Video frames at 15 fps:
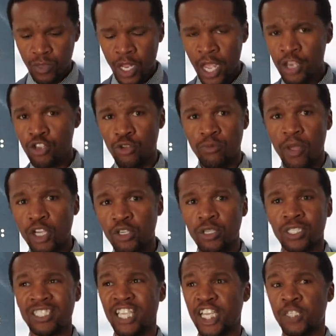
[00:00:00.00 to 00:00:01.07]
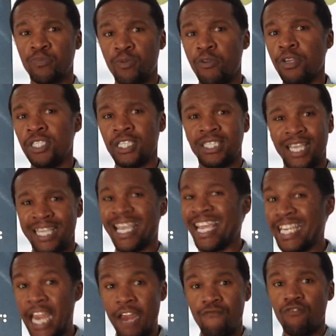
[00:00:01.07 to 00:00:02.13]
and you make sure that the experience that they
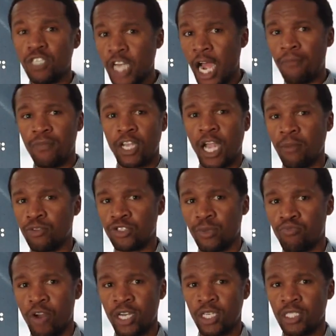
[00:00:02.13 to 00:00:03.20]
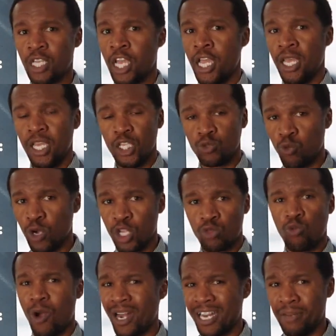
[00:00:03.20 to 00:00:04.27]
get every time they come to the practice is
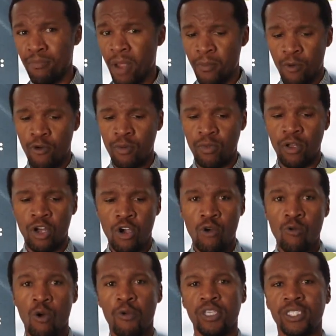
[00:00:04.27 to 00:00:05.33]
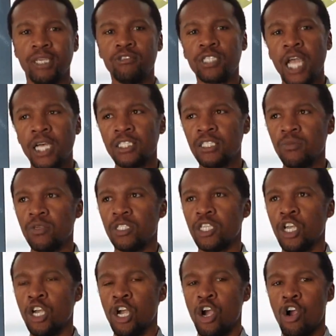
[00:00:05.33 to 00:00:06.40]
worthwhile and memorable. Whereas those customers
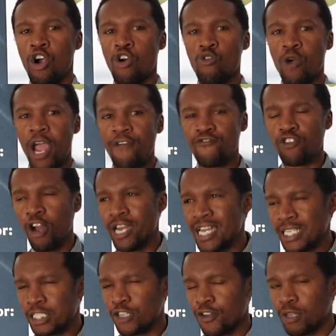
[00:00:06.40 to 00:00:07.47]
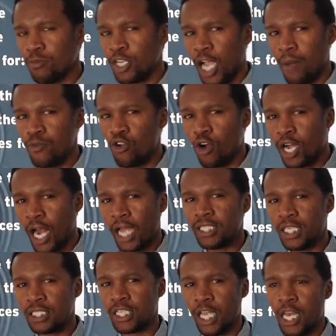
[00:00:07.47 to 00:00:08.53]
who have not necessarily become your clients
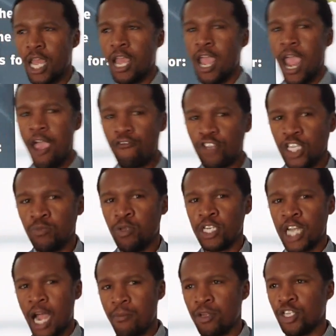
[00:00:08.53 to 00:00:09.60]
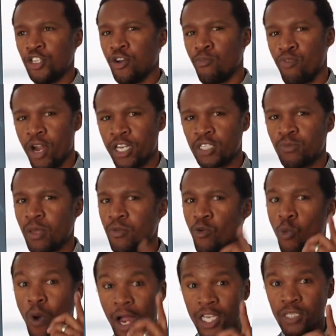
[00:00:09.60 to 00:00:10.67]
as yet, have just been coming to your practice maybe
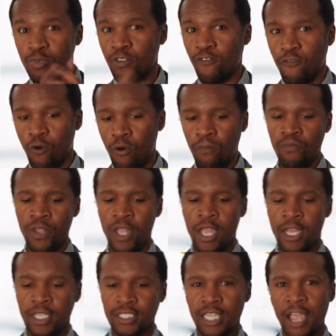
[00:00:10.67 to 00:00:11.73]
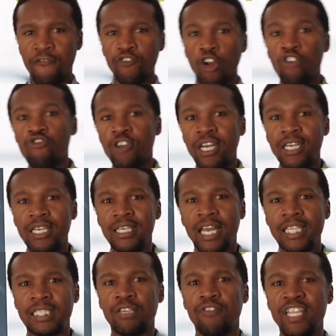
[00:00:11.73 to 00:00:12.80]
once before, they have not
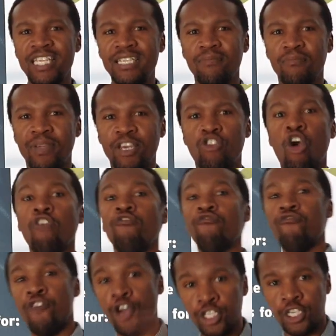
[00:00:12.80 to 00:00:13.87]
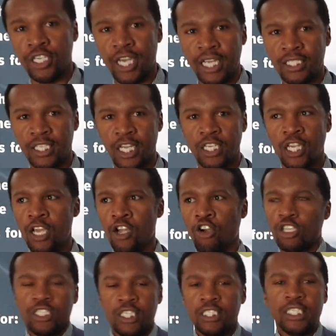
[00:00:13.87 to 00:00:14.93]
necessarily been converted as yet,
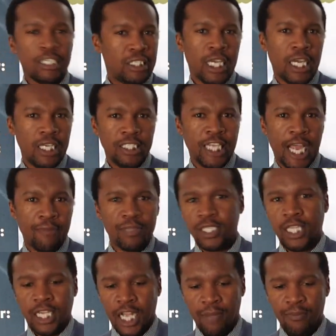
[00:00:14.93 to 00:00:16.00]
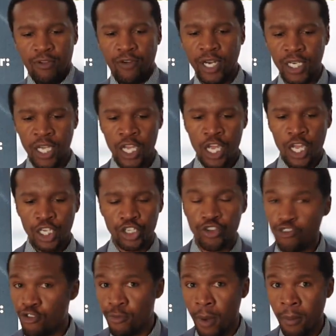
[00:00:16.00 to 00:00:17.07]
because this is the second time that they're coming, right? Do you
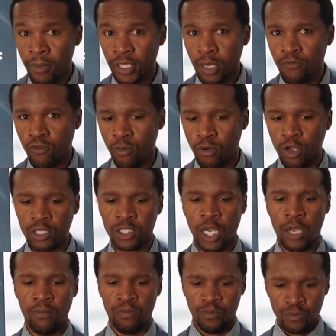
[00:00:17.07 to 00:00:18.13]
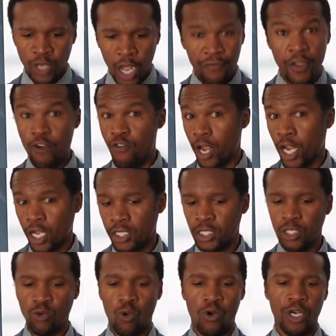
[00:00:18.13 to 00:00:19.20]
remember them from last time? Are their records
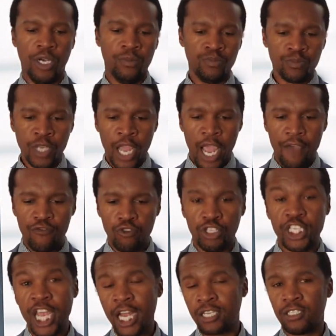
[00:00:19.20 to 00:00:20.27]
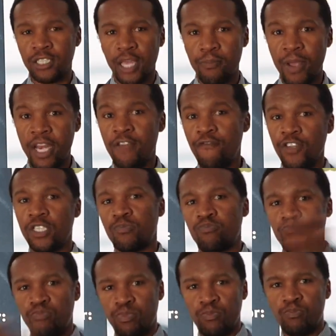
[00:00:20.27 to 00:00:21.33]
in order? Have you checked their benefits
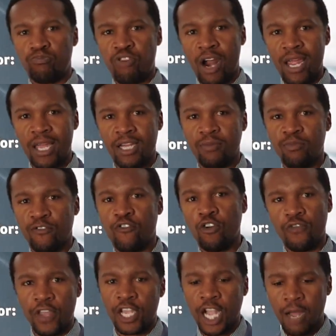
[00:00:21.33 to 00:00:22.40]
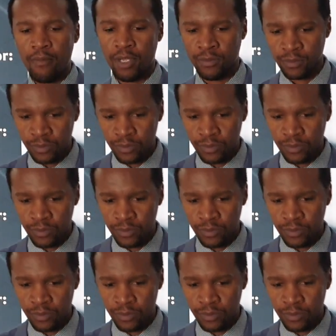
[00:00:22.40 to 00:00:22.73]
prior before they come in?